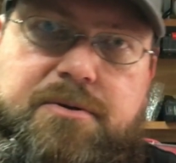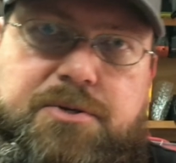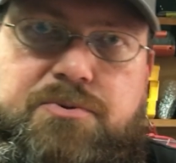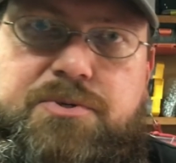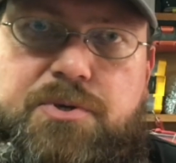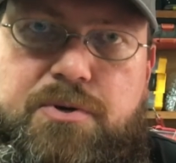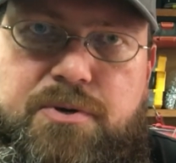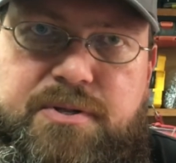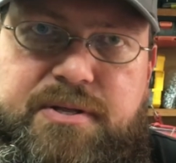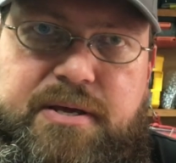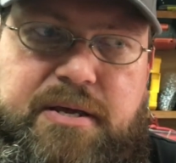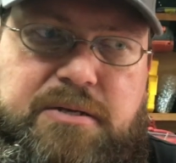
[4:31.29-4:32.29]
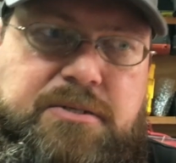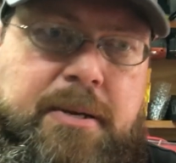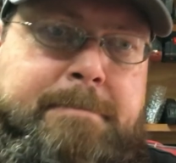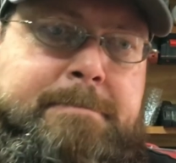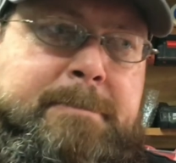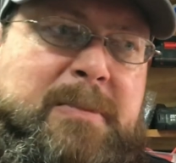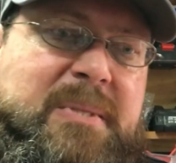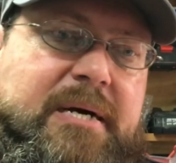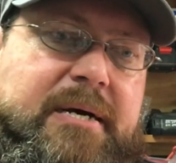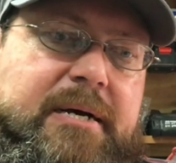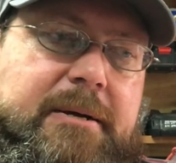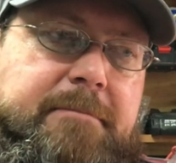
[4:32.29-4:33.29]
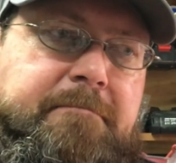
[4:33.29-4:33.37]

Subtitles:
do certain things, or